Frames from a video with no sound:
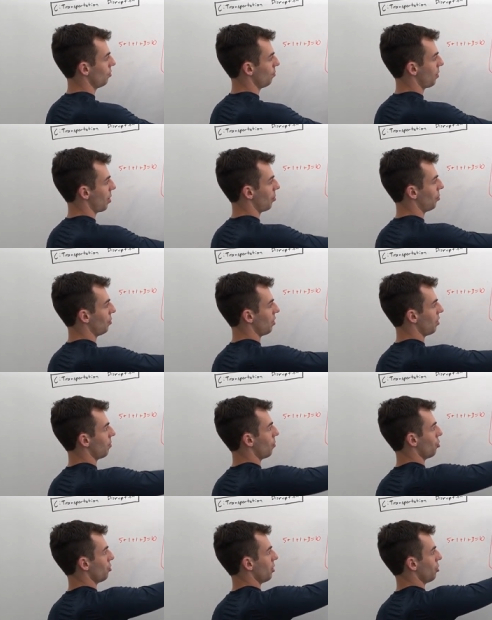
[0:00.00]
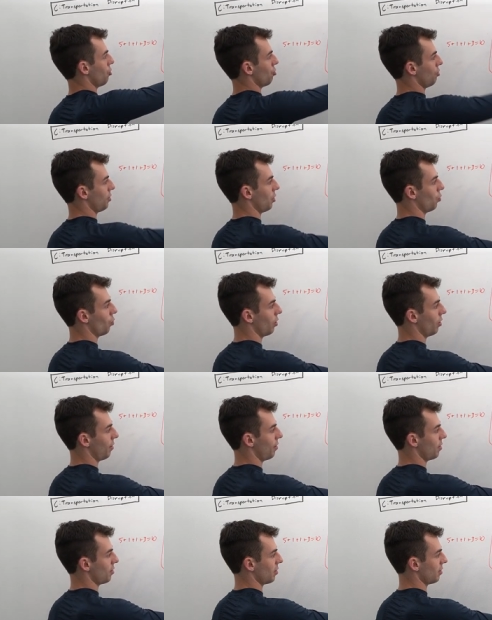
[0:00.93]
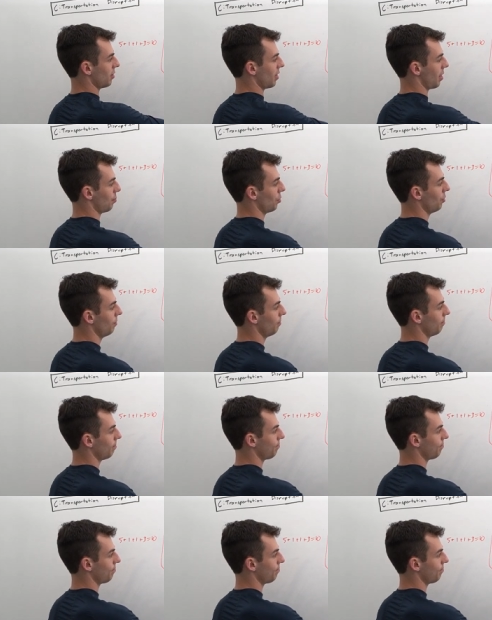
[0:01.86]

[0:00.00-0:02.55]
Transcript: It's probably the most interesting one in this example.